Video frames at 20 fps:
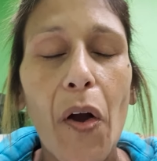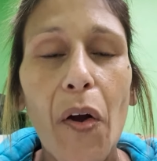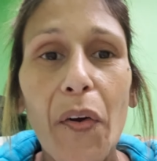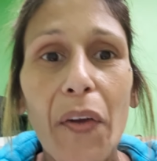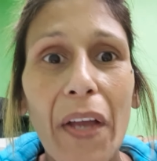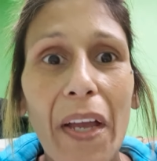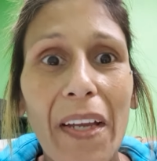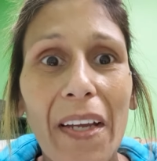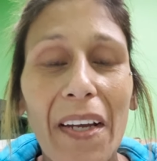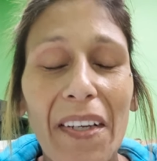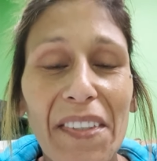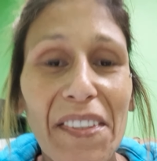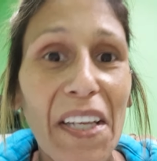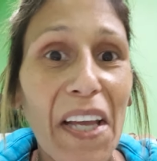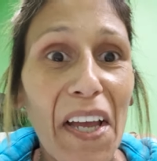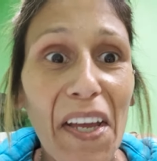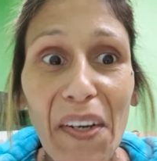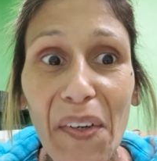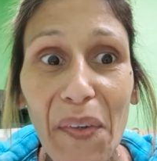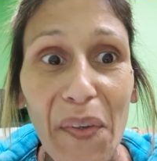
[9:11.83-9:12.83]
Okay guys,
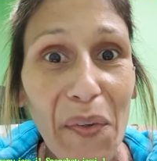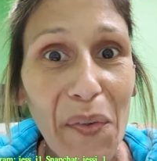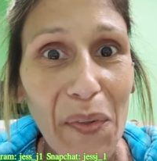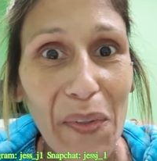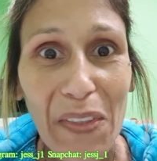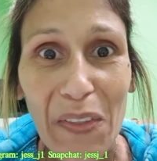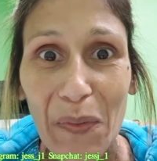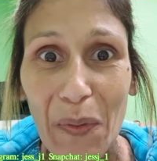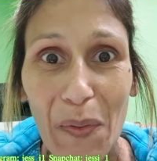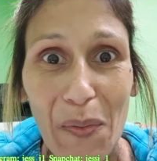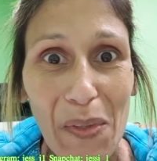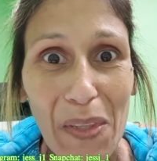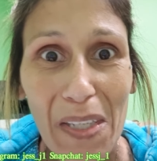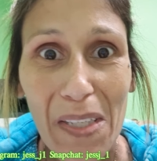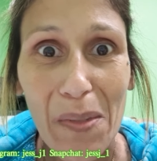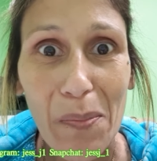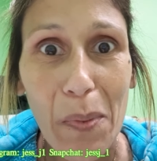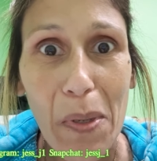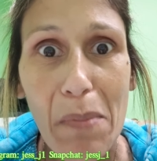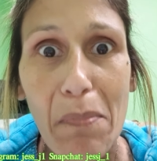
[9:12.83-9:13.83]
I don't know what's wrong with
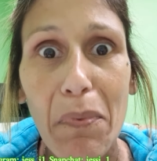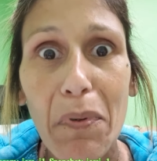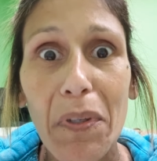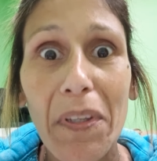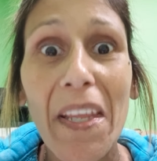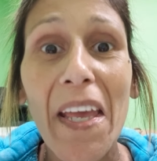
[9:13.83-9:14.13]
these people.